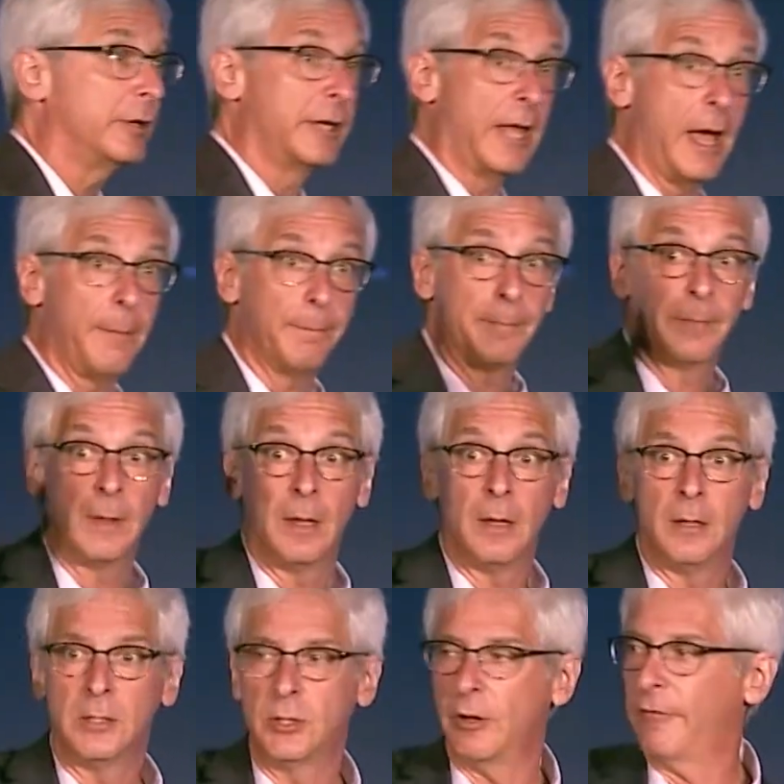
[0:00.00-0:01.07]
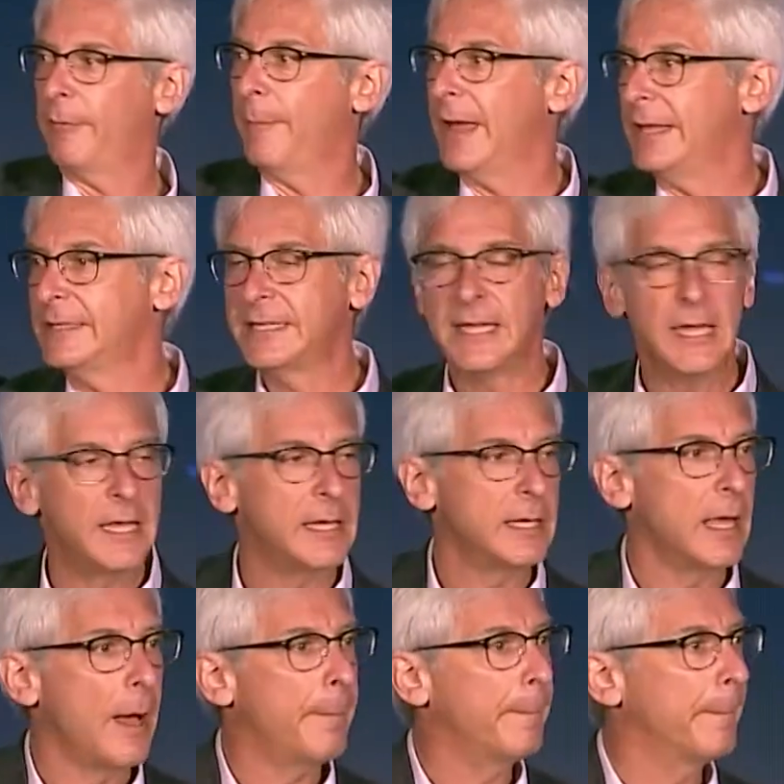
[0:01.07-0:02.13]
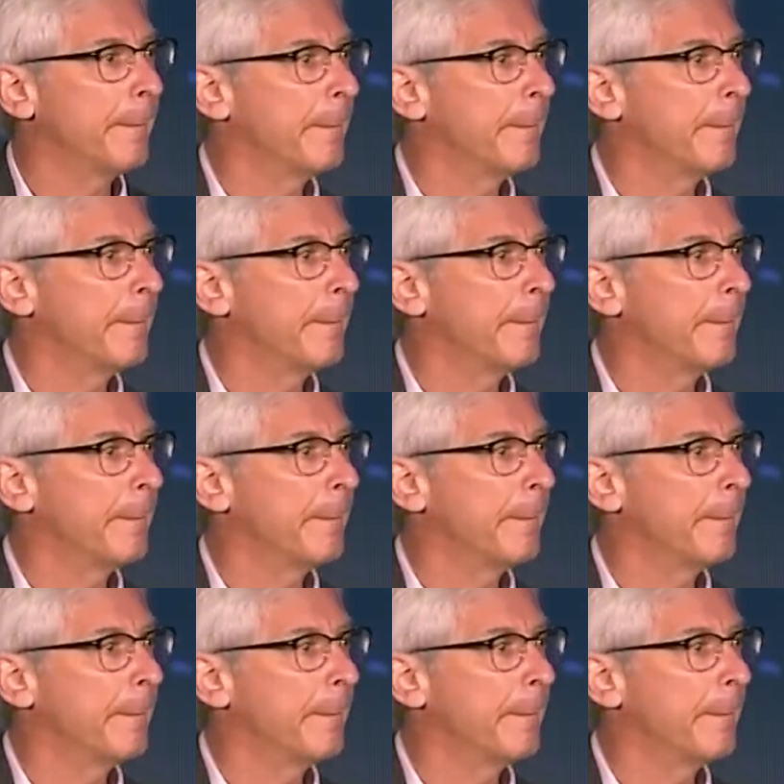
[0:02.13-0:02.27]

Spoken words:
Yep. Do you have a mentee? Yep.